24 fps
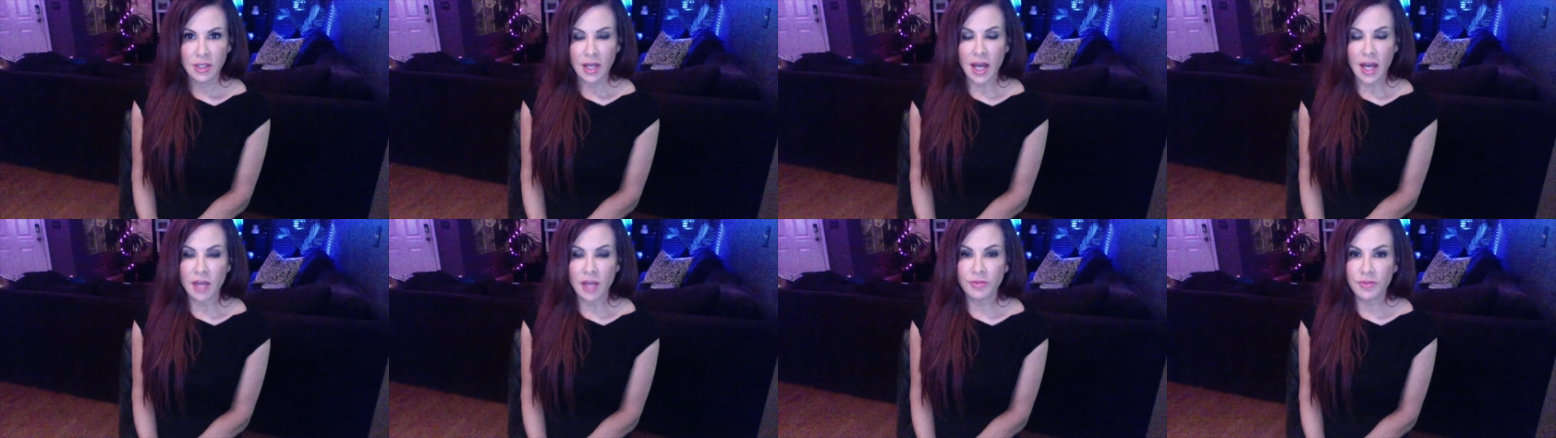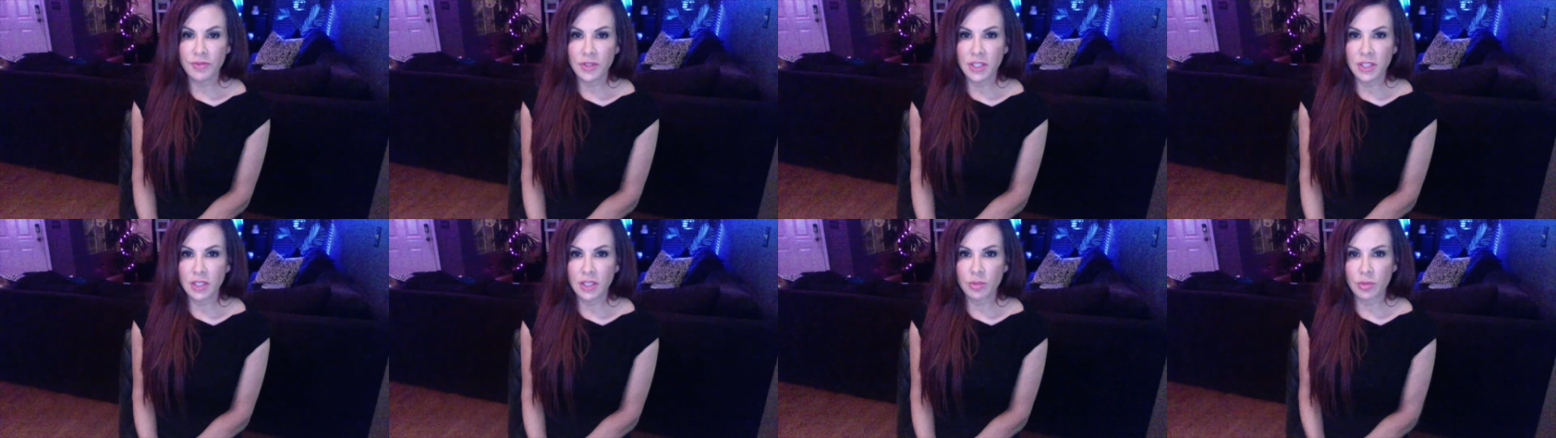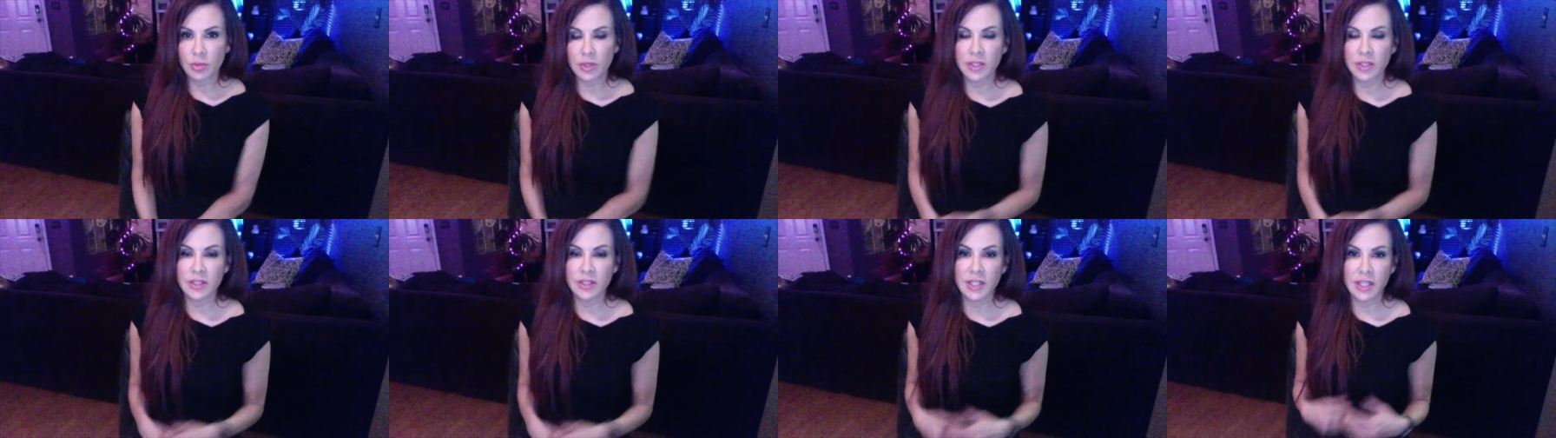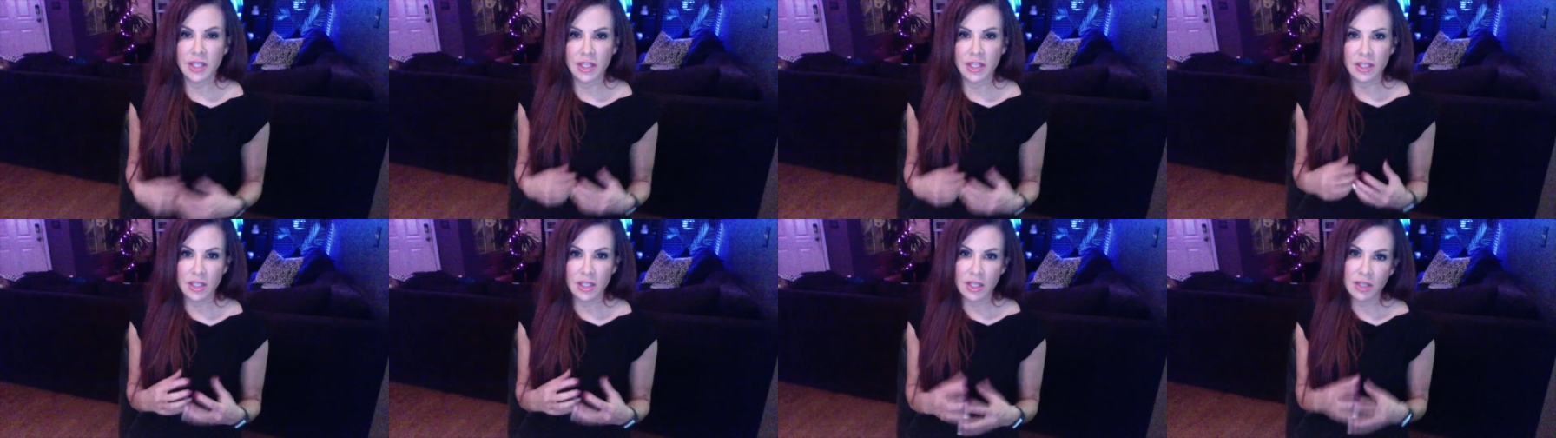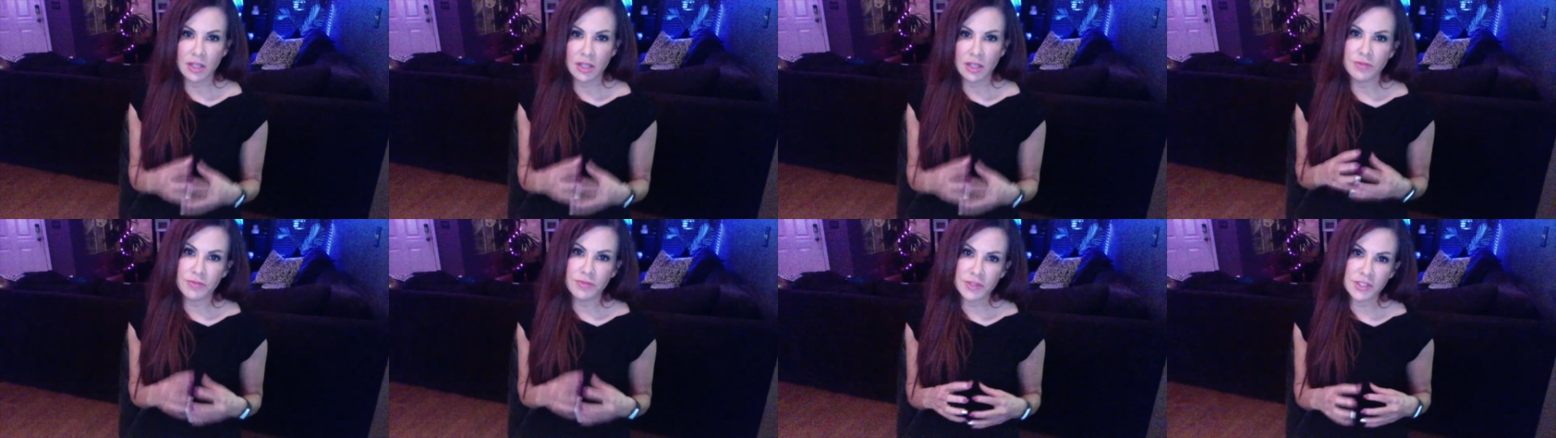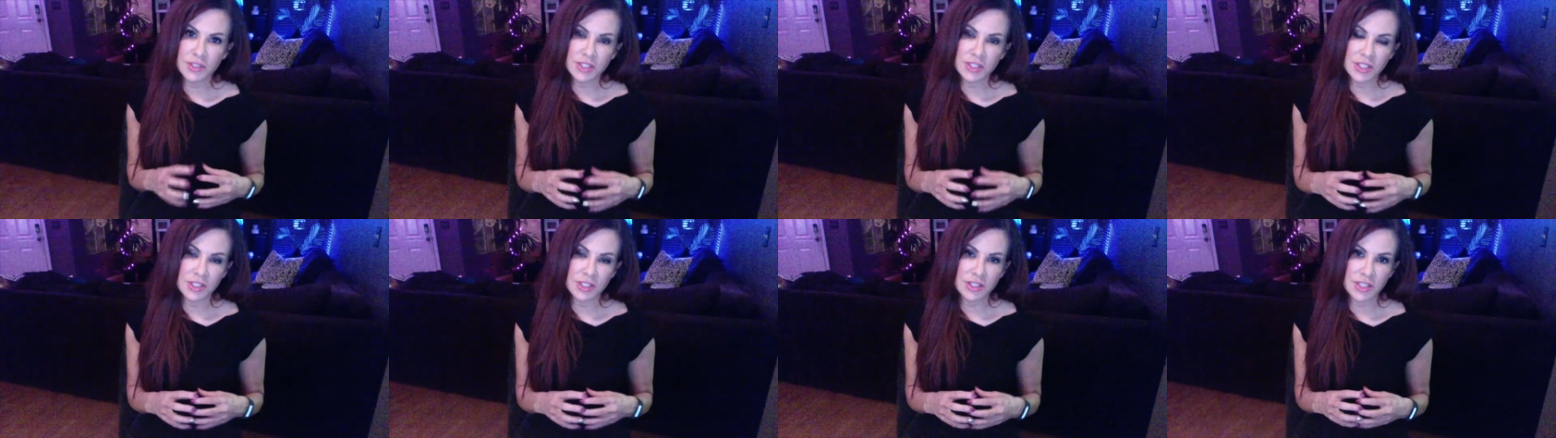I feel like we're in like an
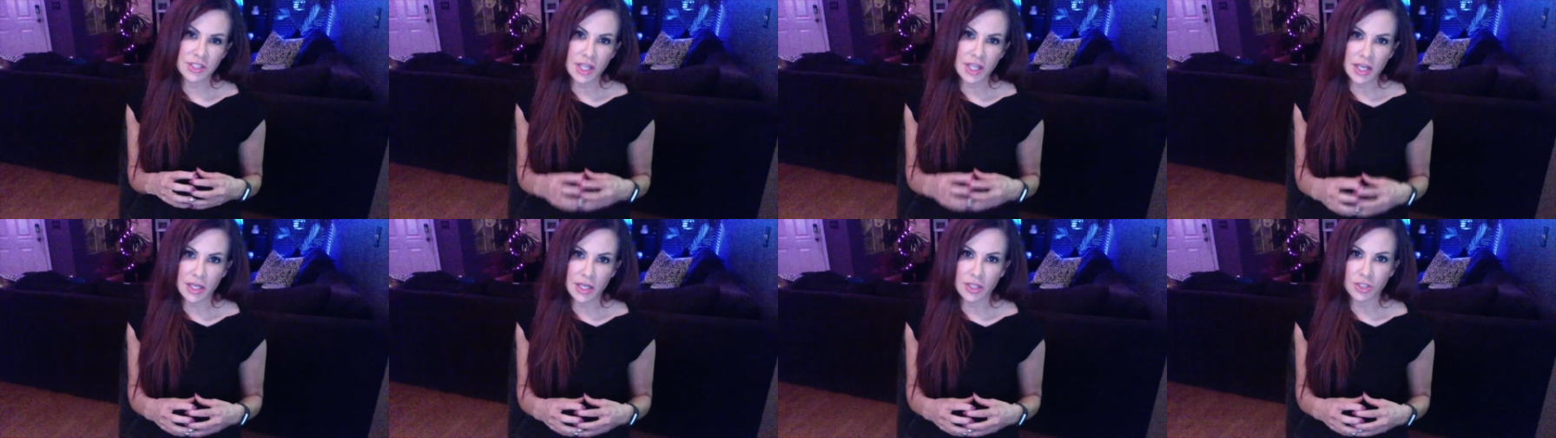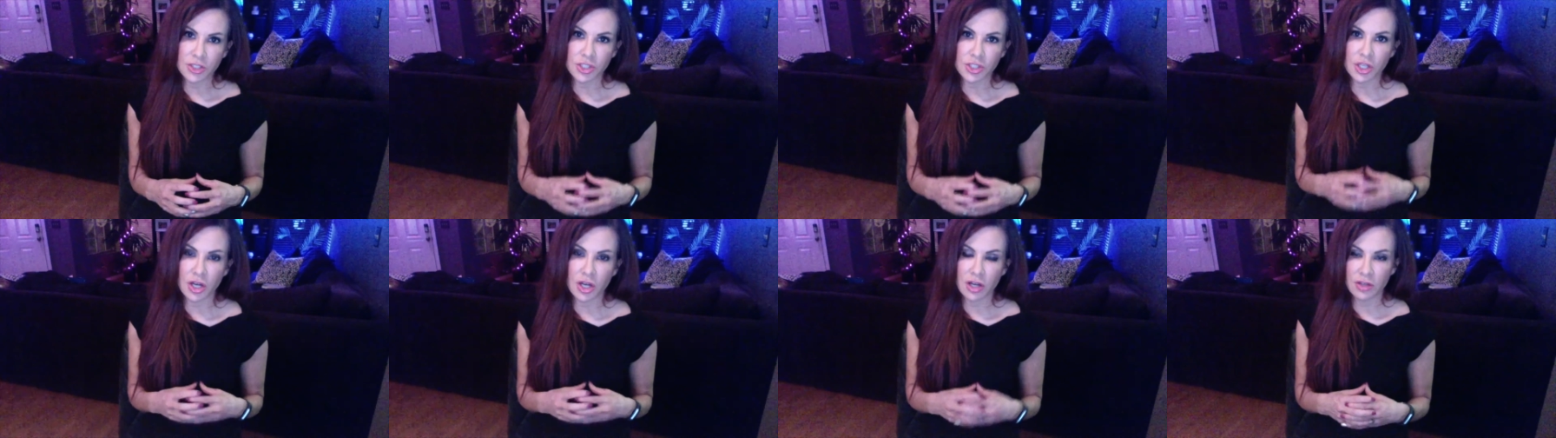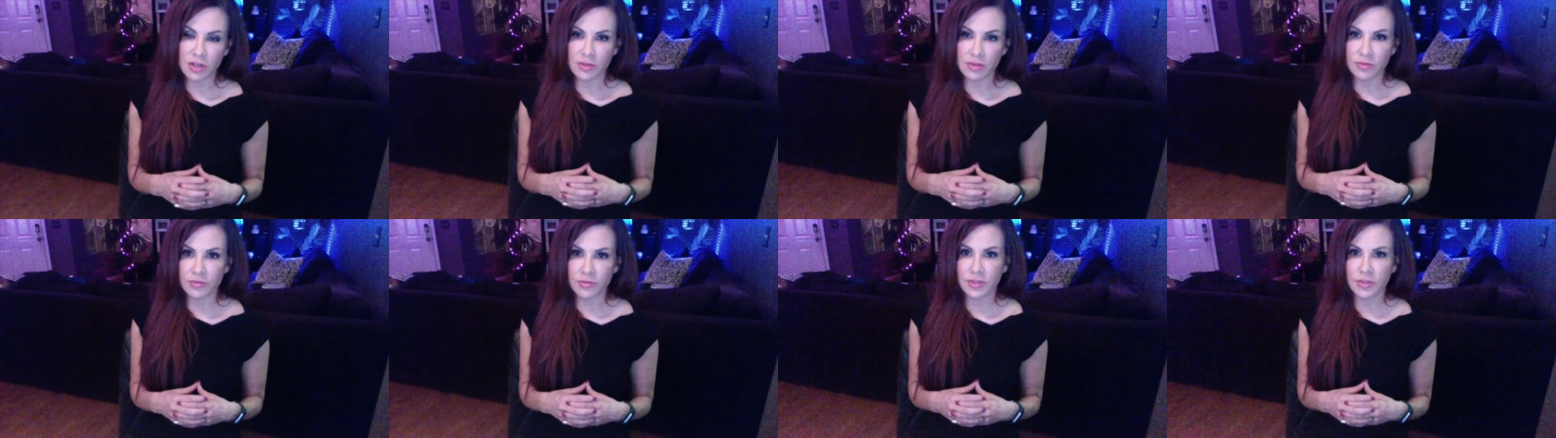infancy stage of